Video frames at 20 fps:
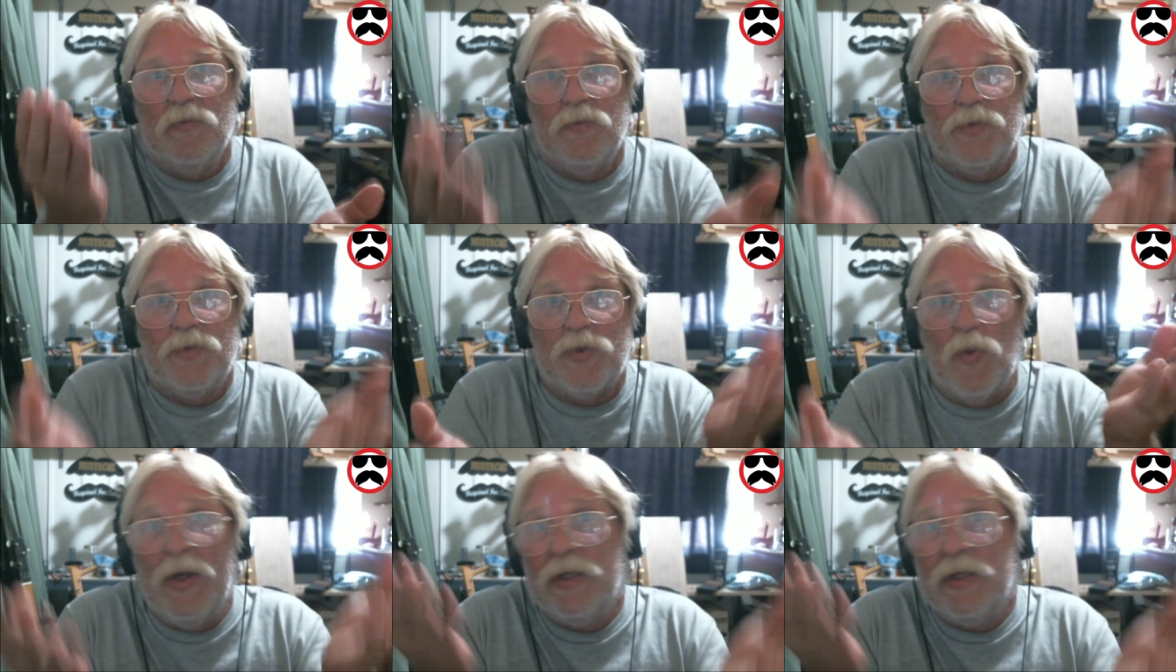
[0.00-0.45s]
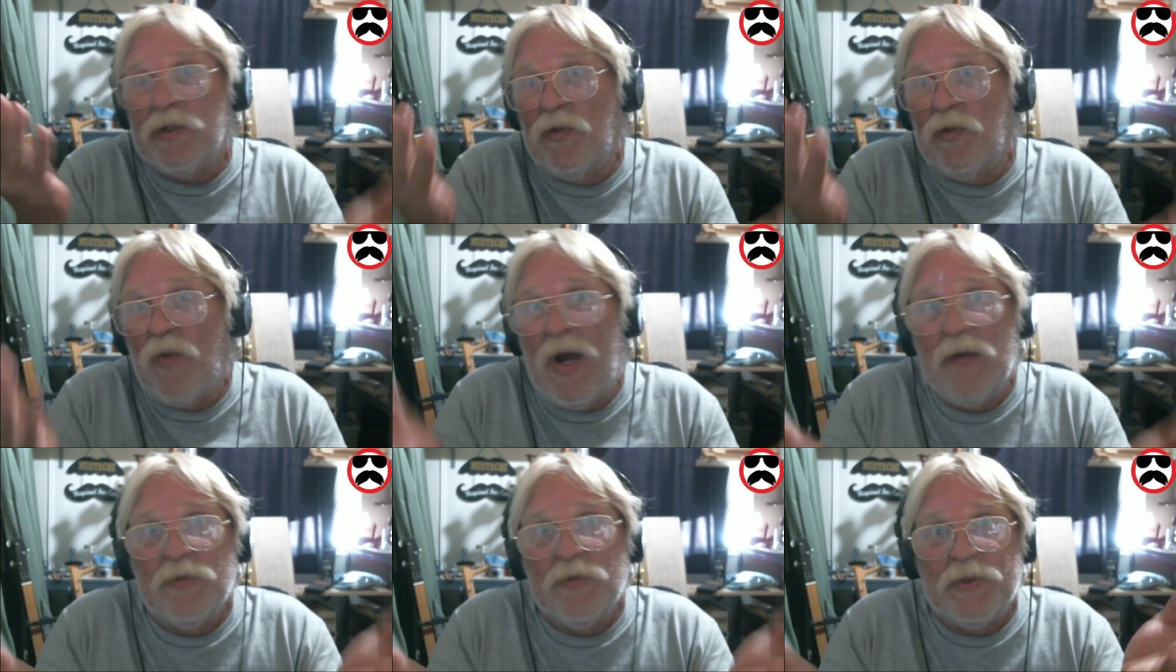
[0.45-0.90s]
swings
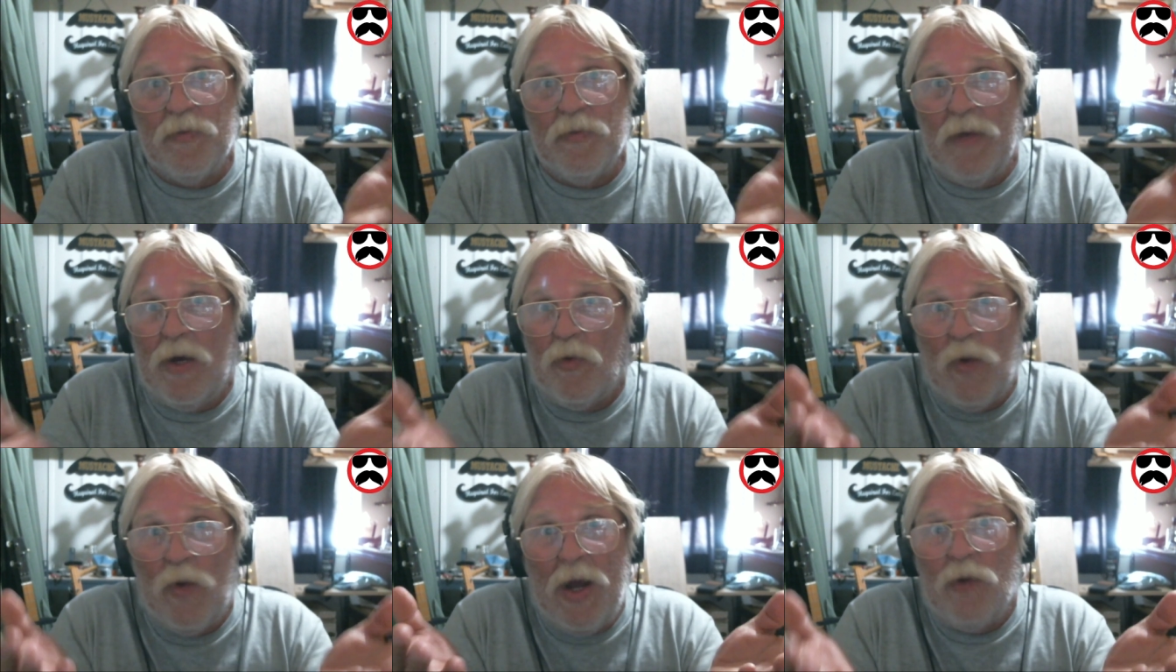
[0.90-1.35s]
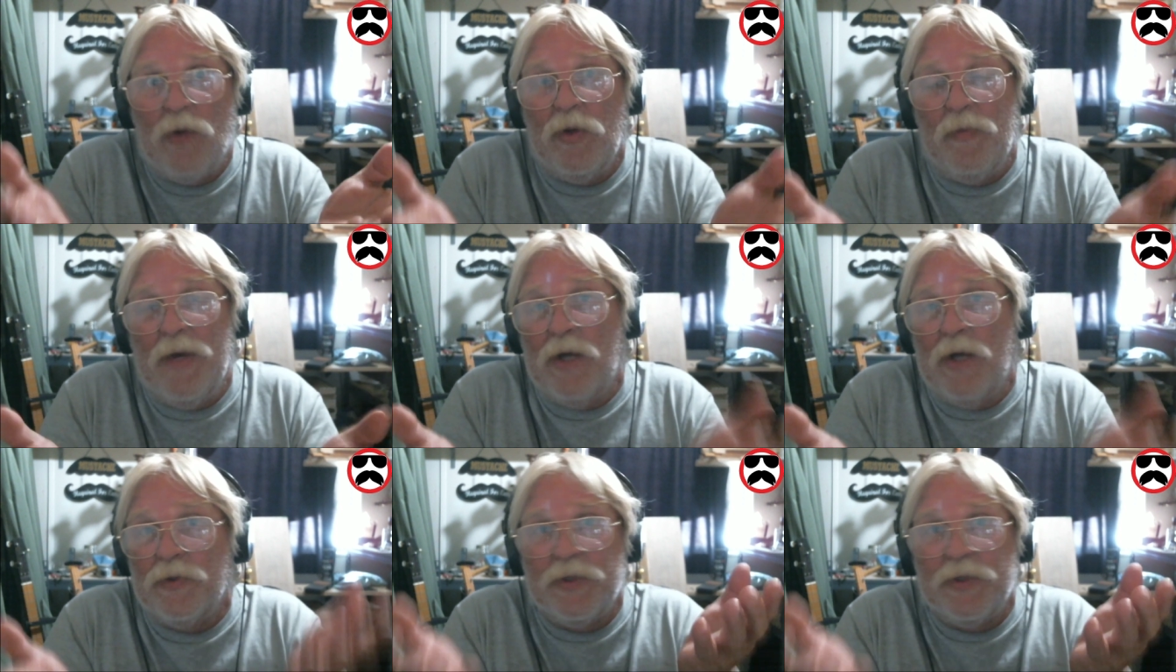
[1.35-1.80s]
and rounds about,
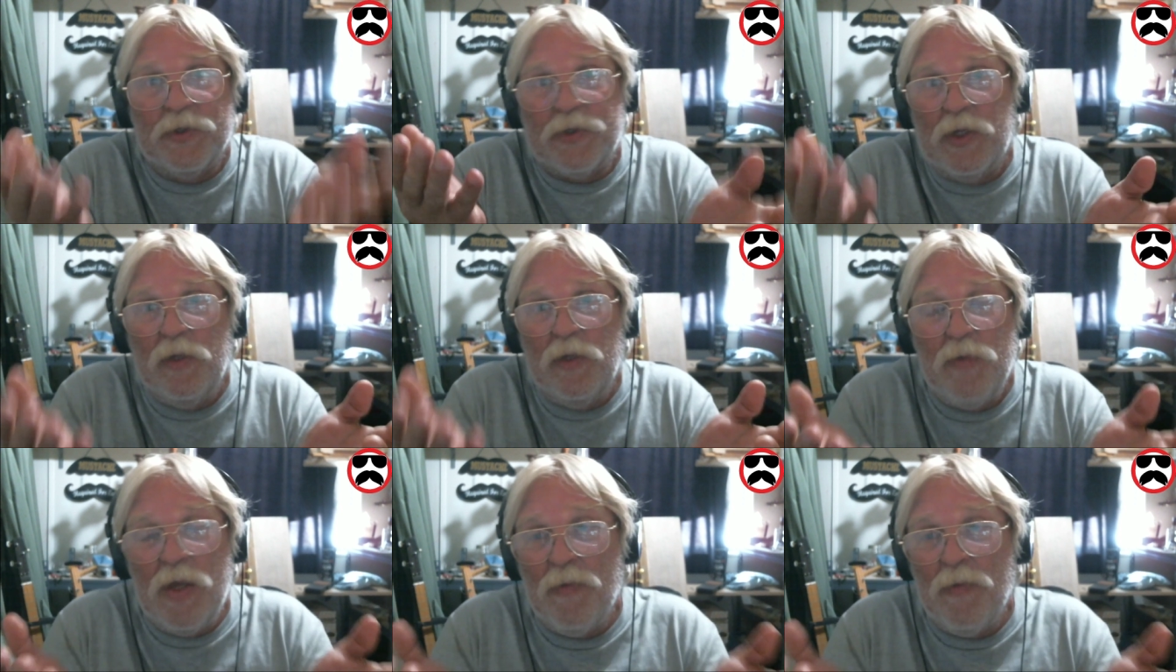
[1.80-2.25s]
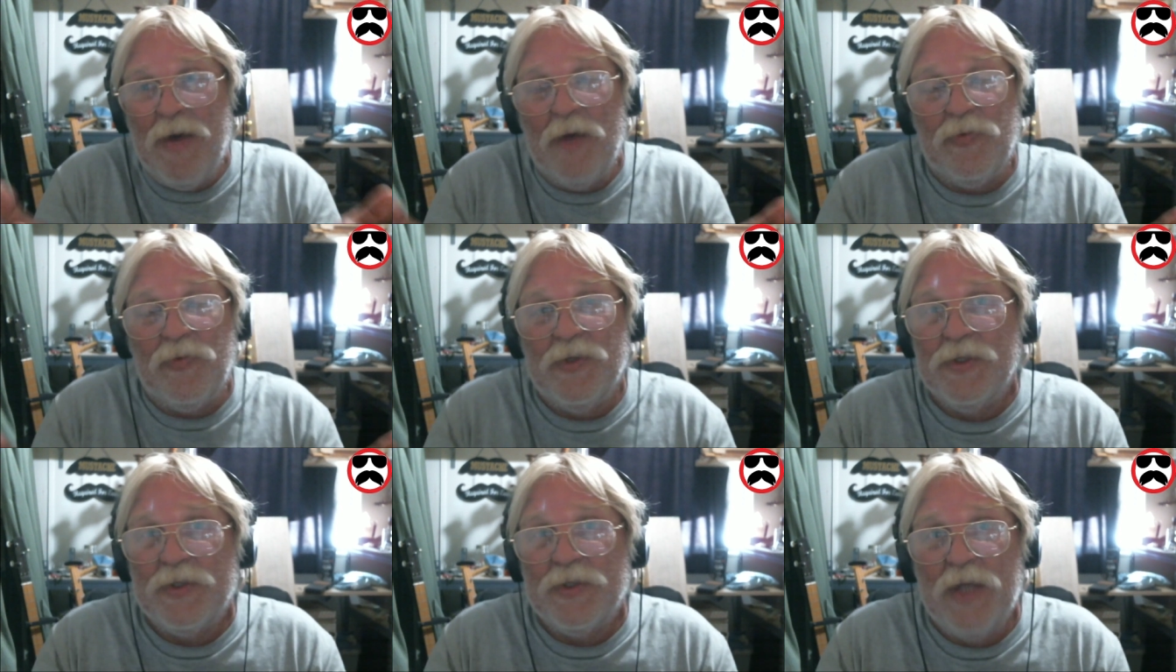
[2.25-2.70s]
roundabouts. It's going to be
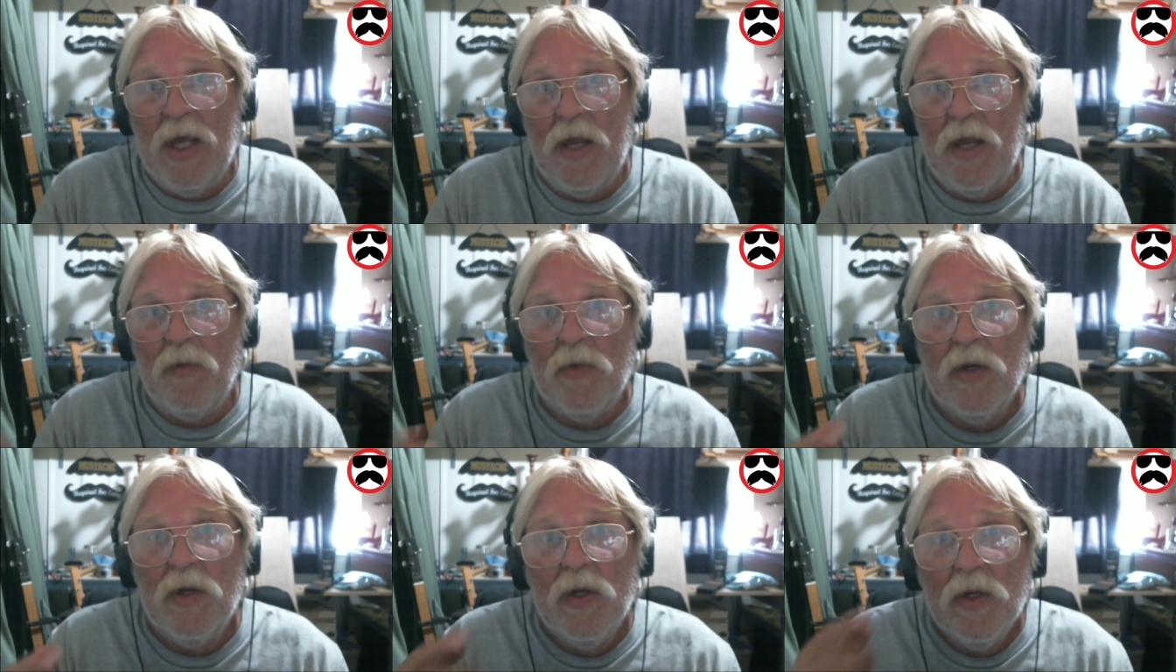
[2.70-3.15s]
about the same.